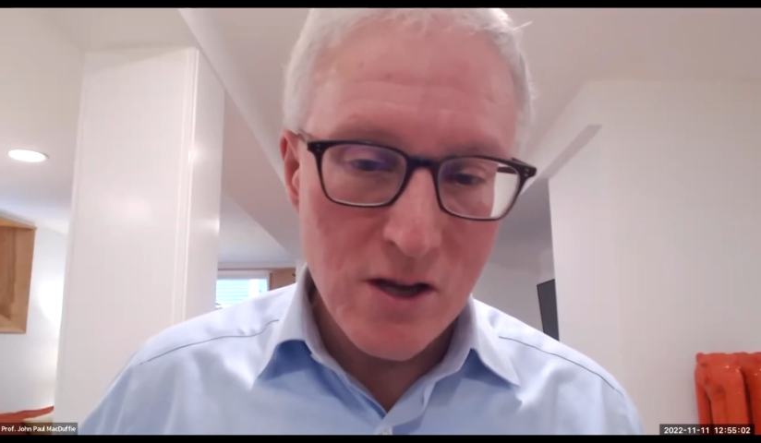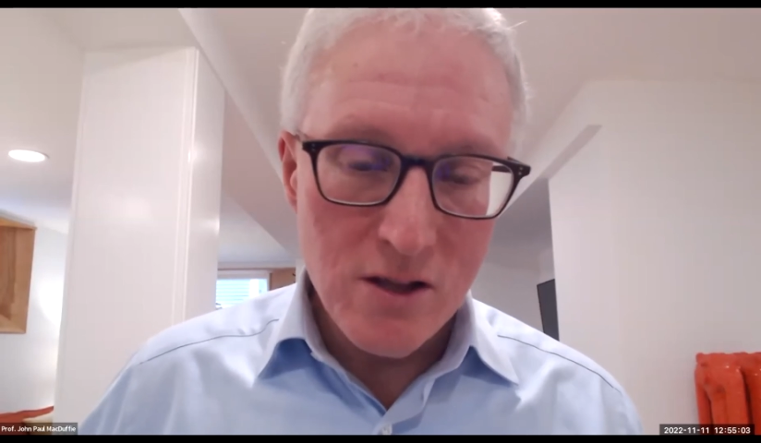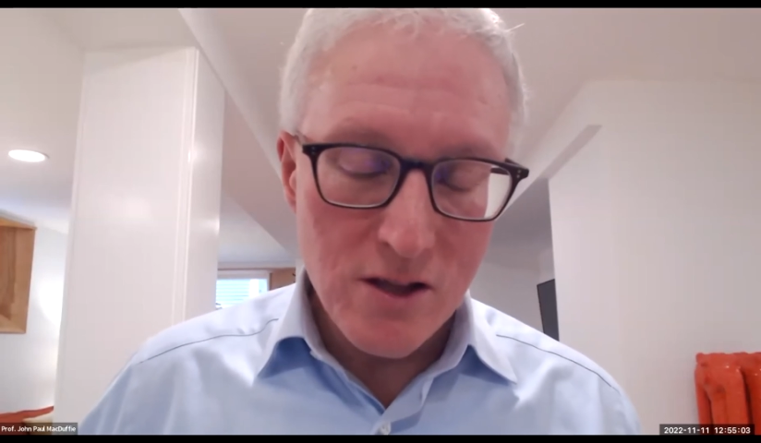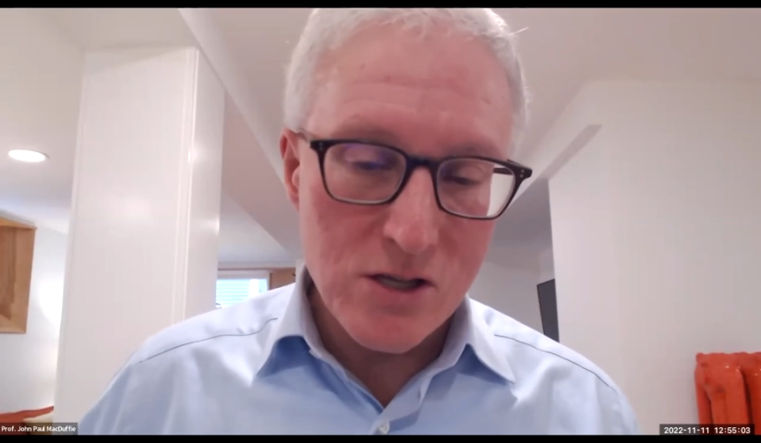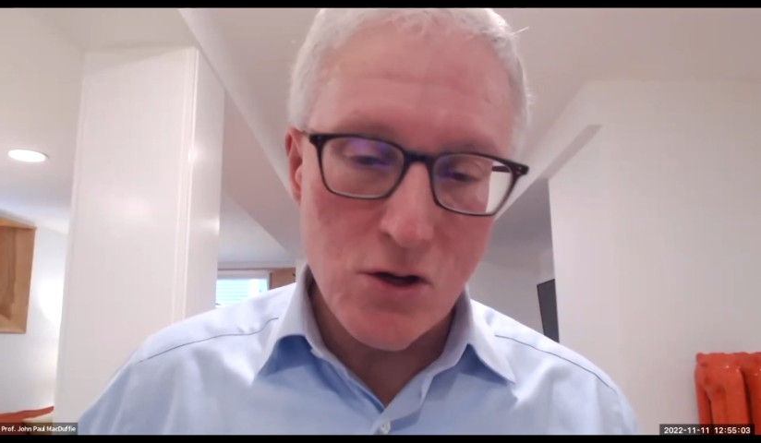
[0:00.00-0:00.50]

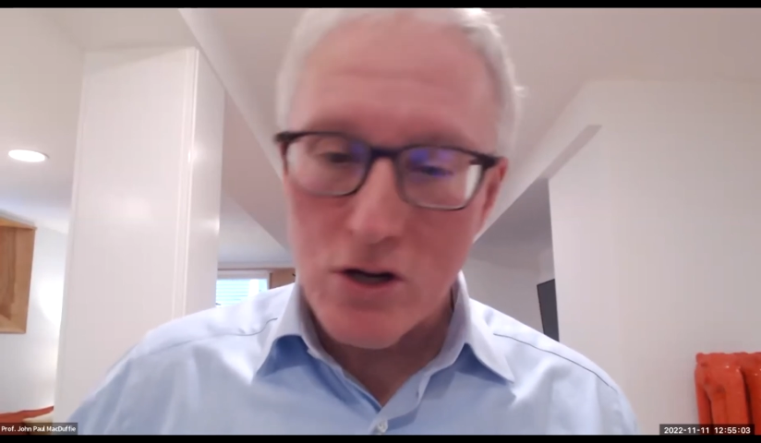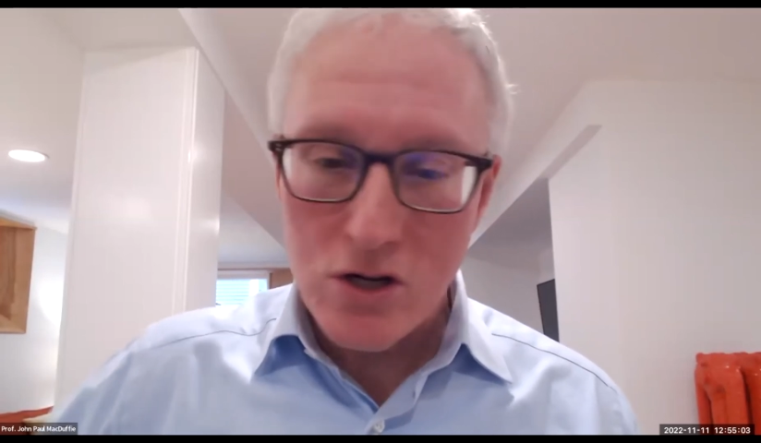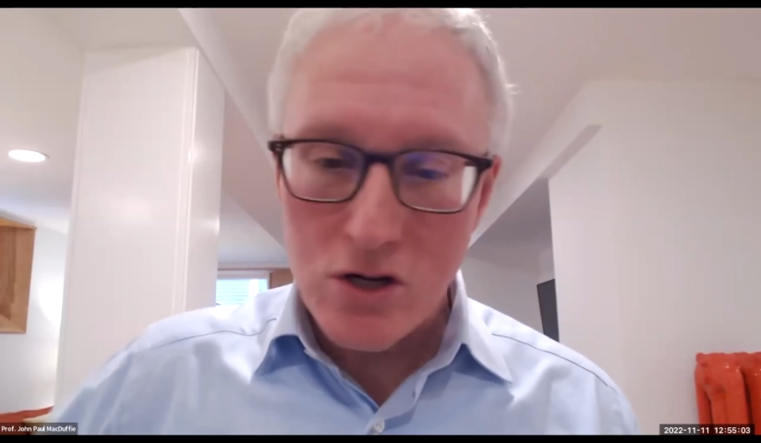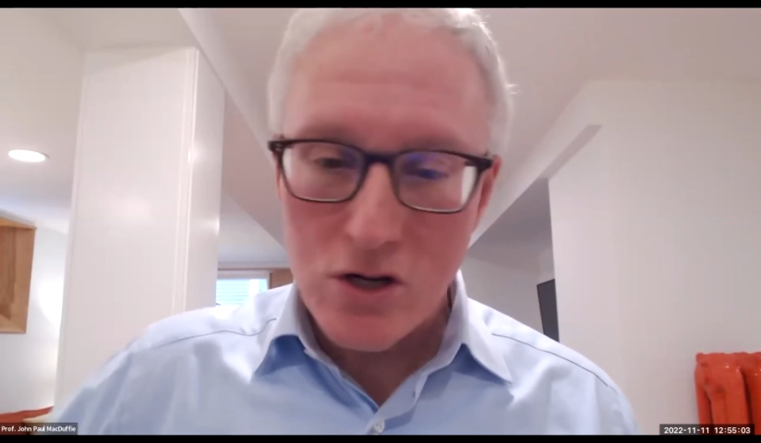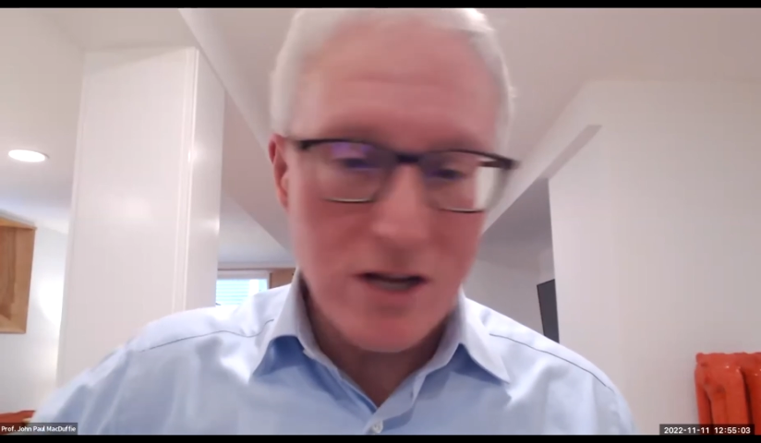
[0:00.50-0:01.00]
They saw a
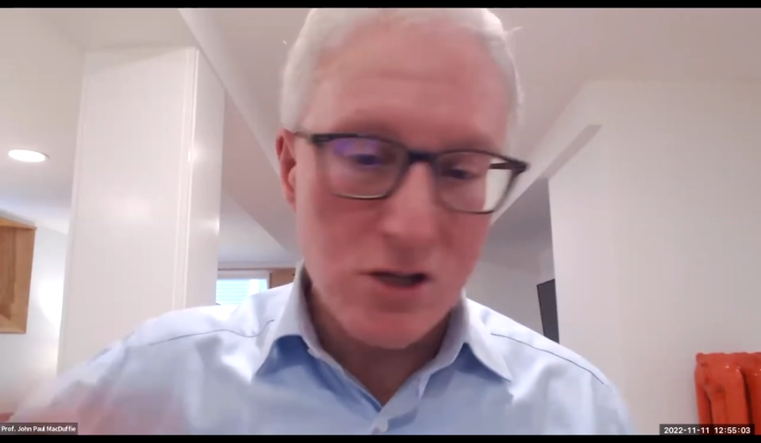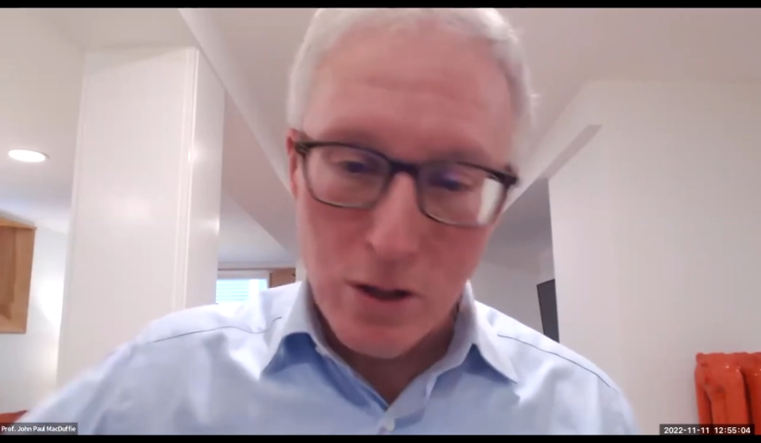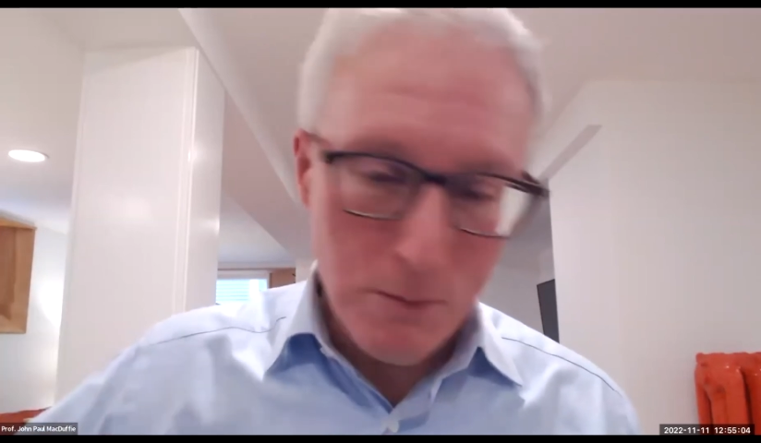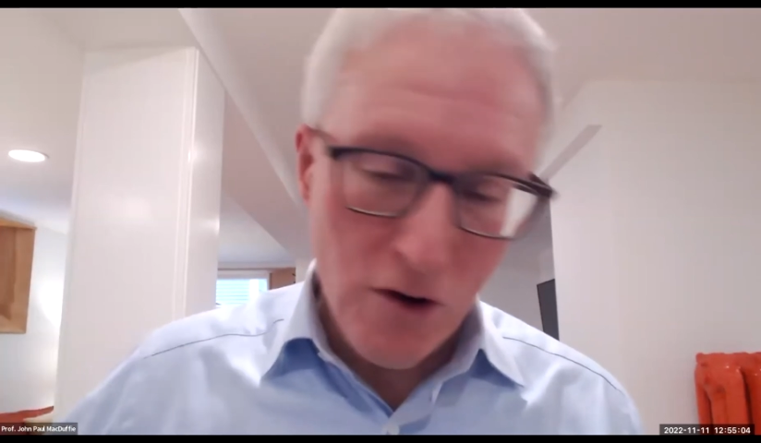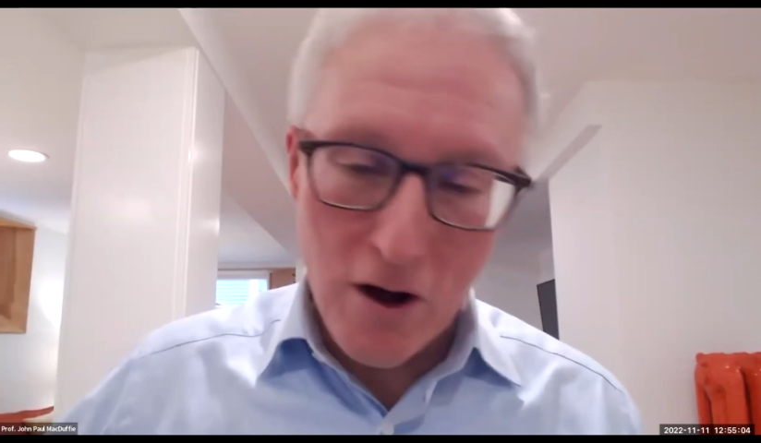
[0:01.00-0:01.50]
chance to
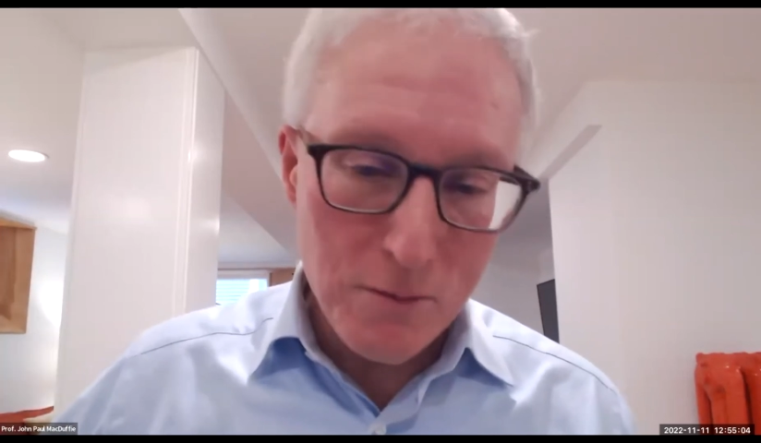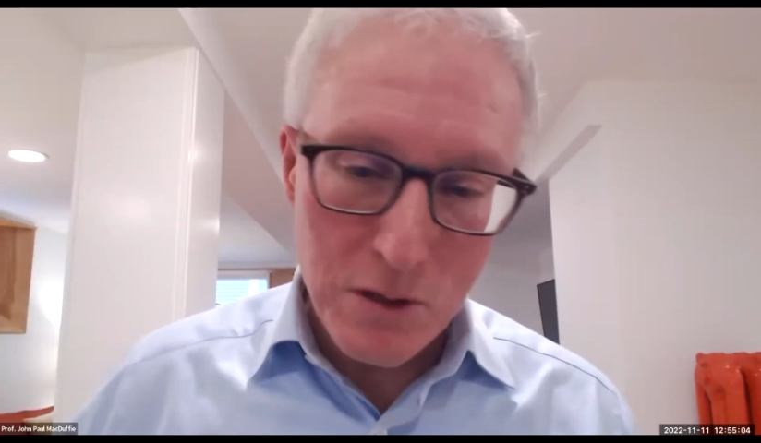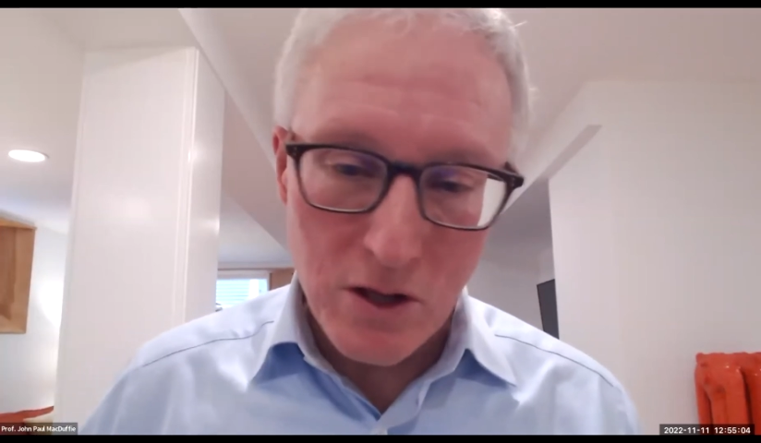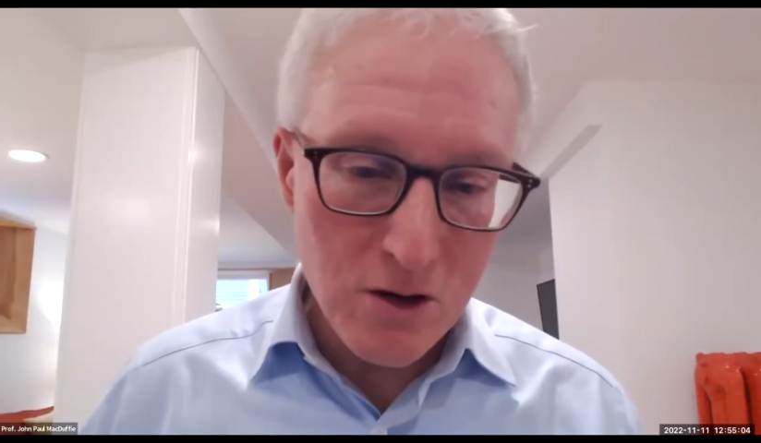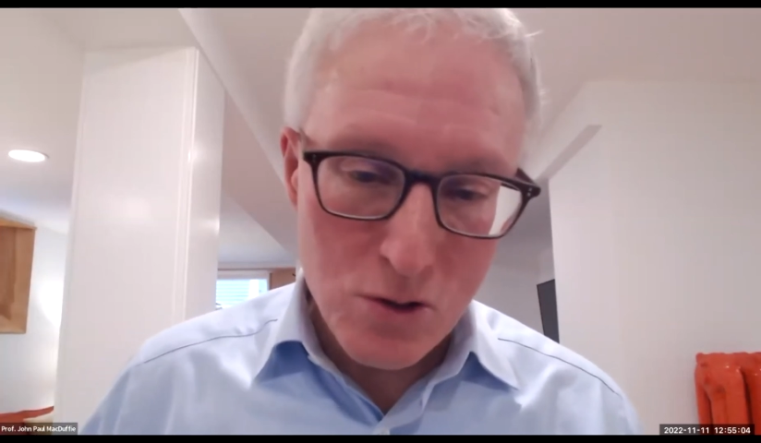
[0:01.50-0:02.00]
leapfrog and
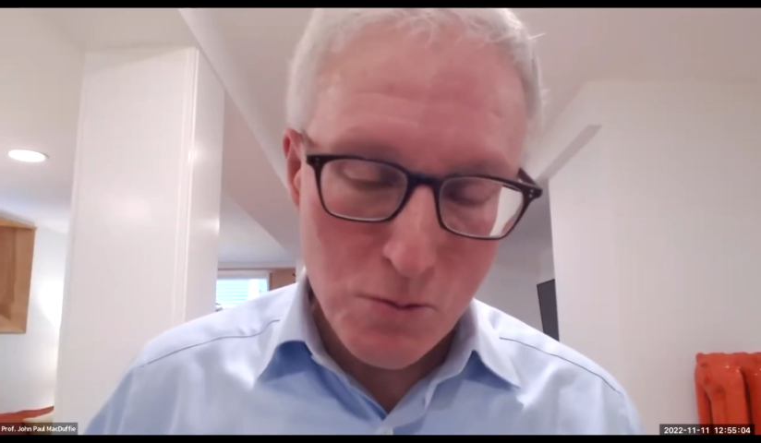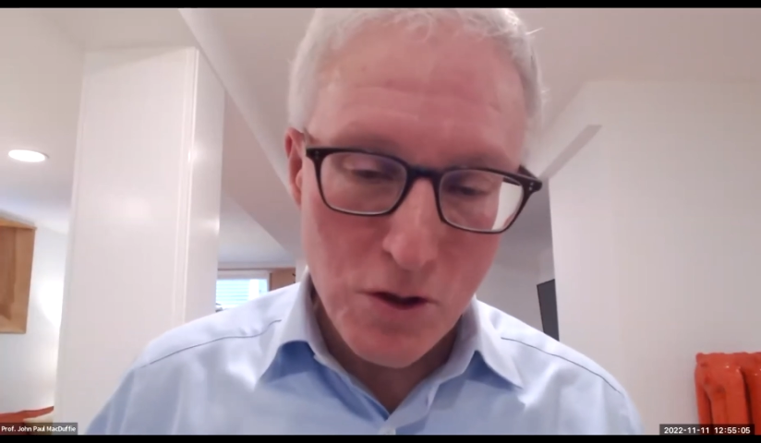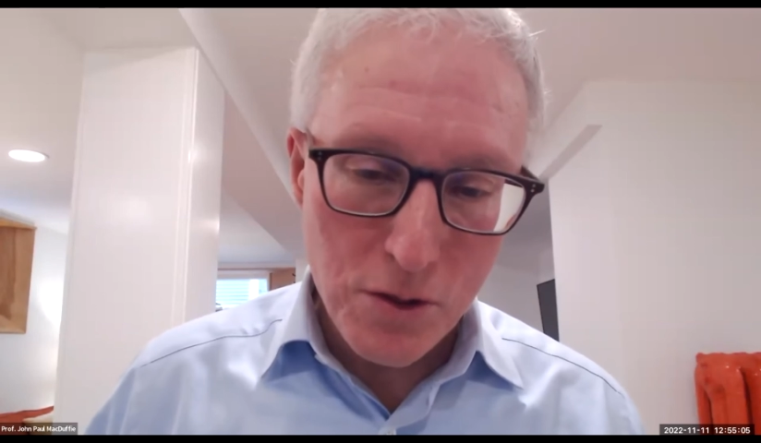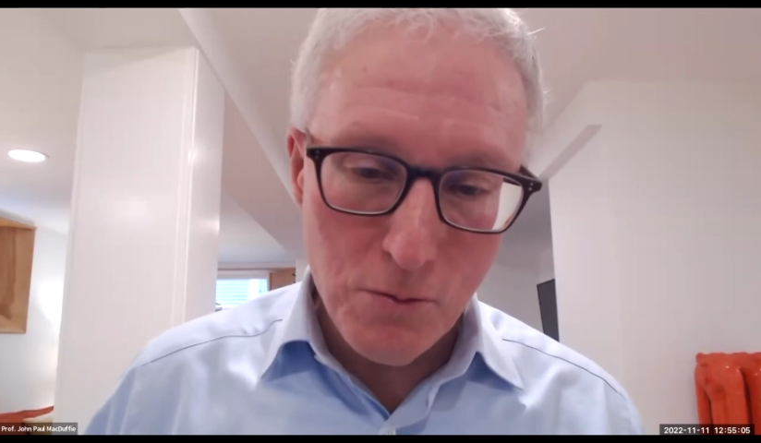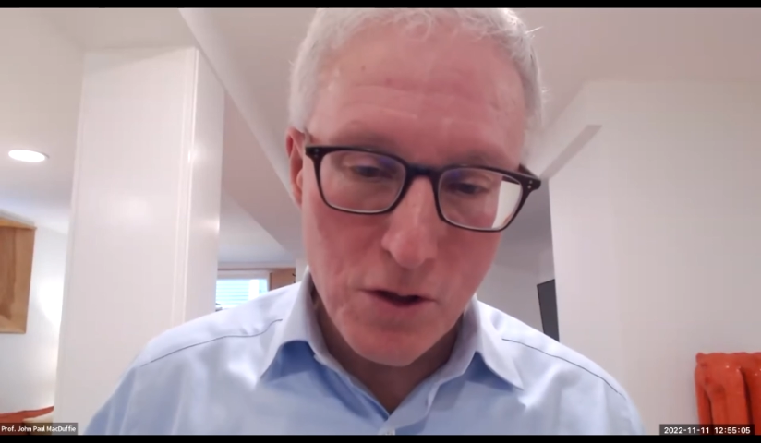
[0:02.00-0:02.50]
be leaders
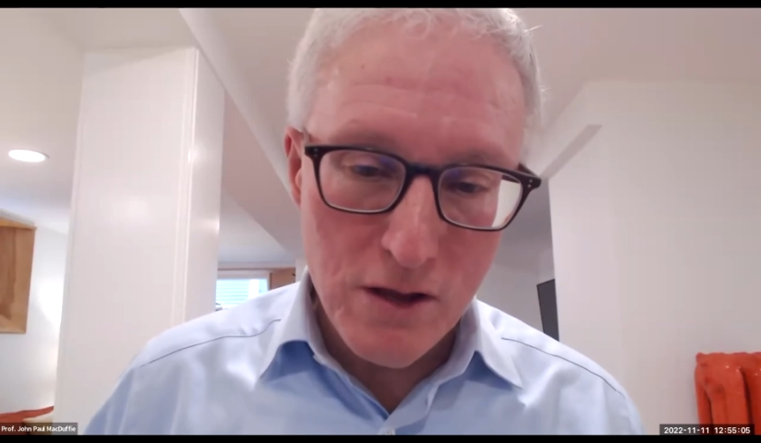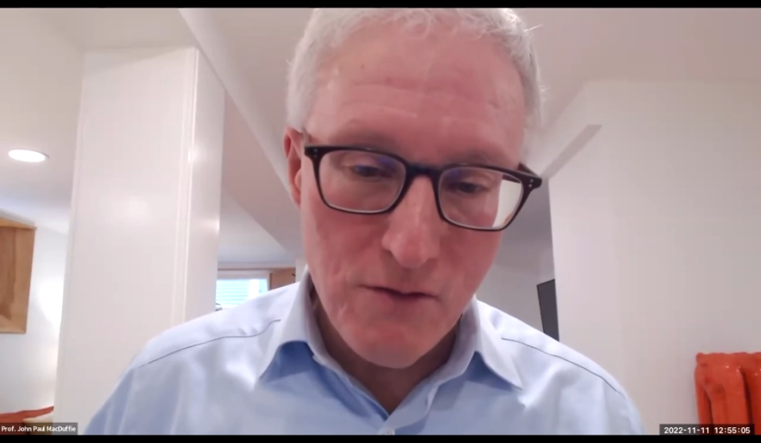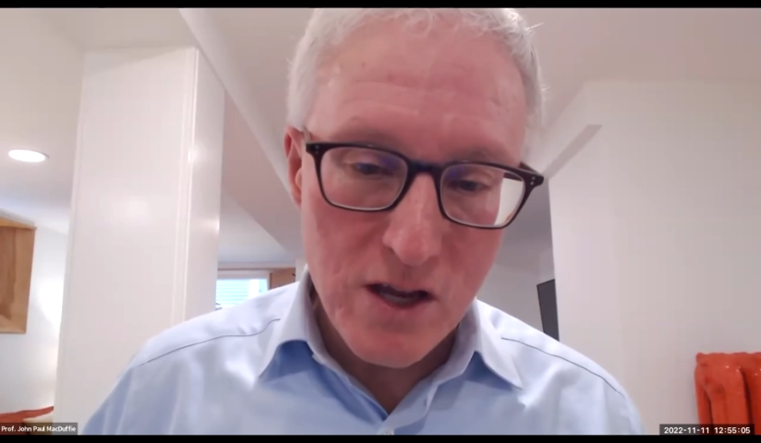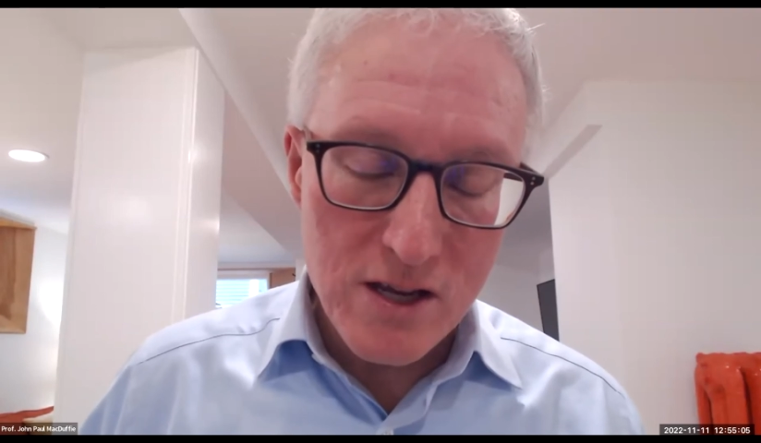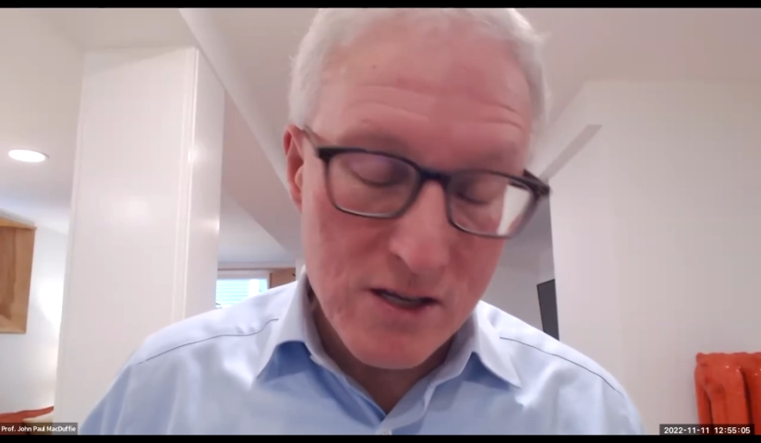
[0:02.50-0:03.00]
with
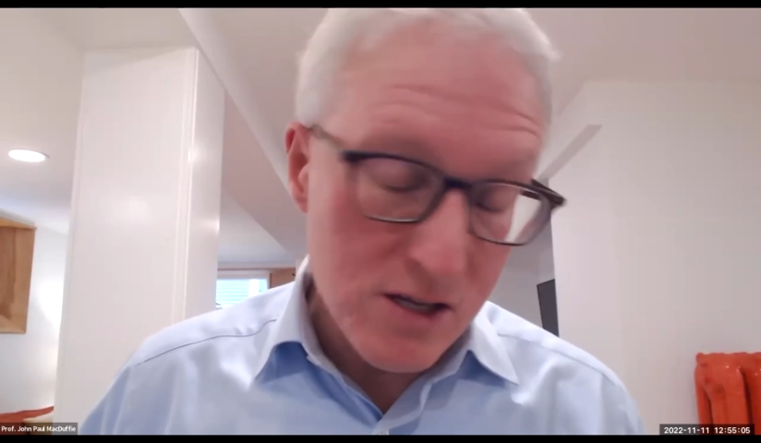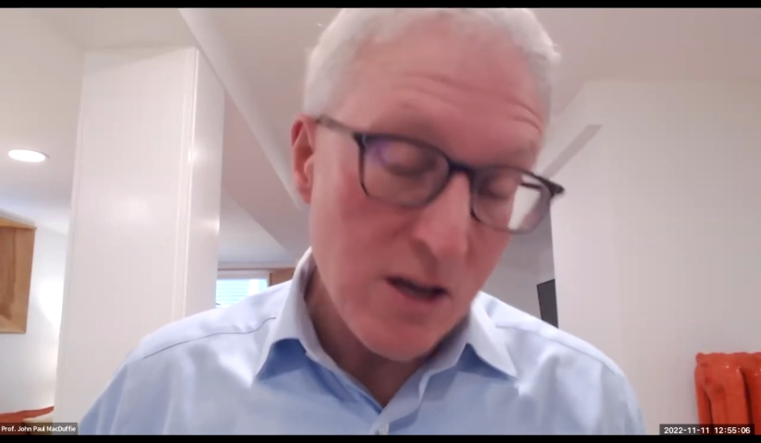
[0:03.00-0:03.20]
EVs.